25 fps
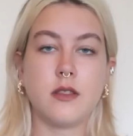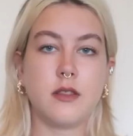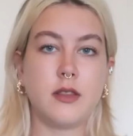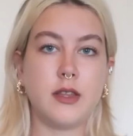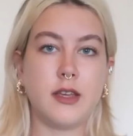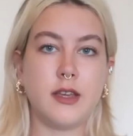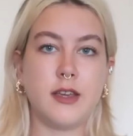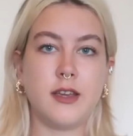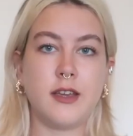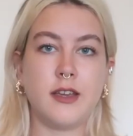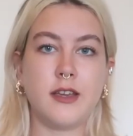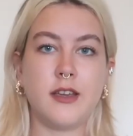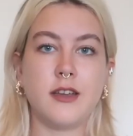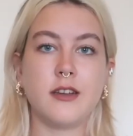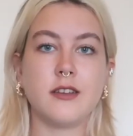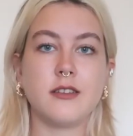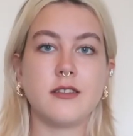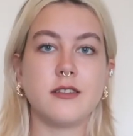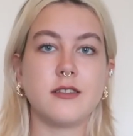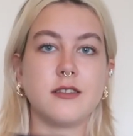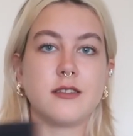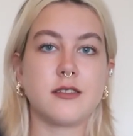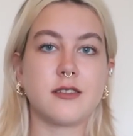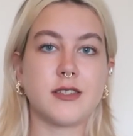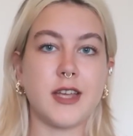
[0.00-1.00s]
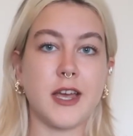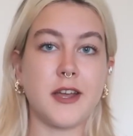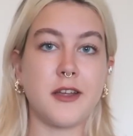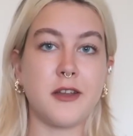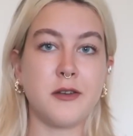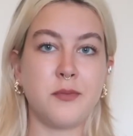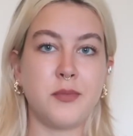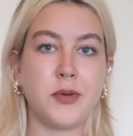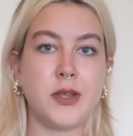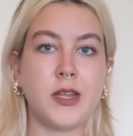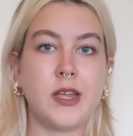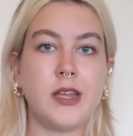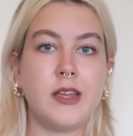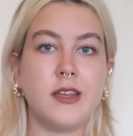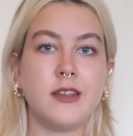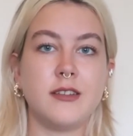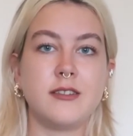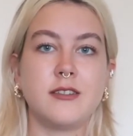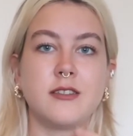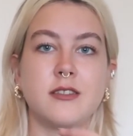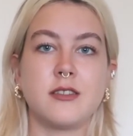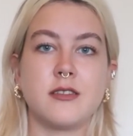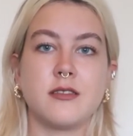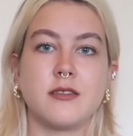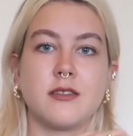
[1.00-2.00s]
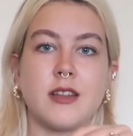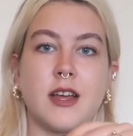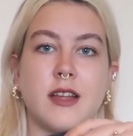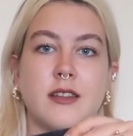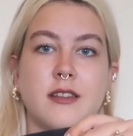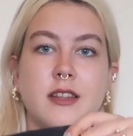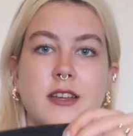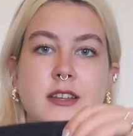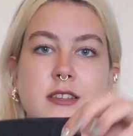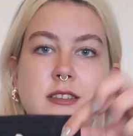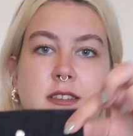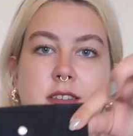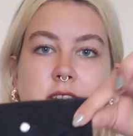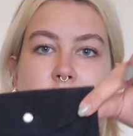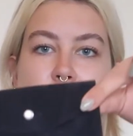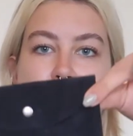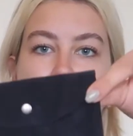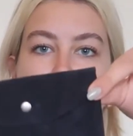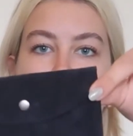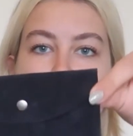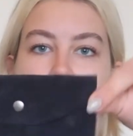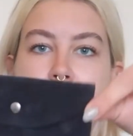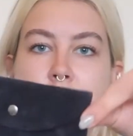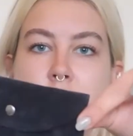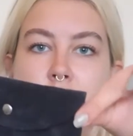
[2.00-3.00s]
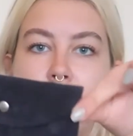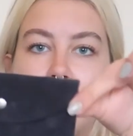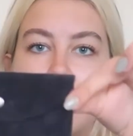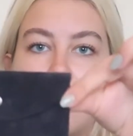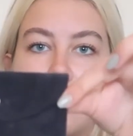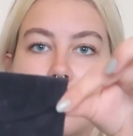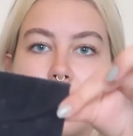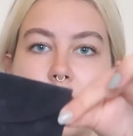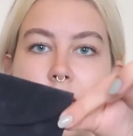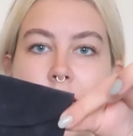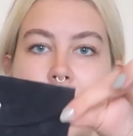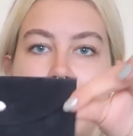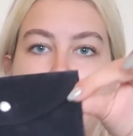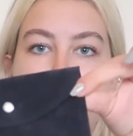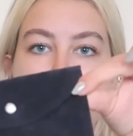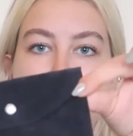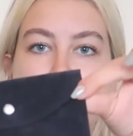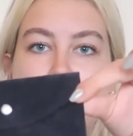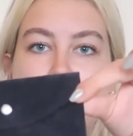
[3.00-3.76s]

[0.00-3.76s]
The second piece that they sent me came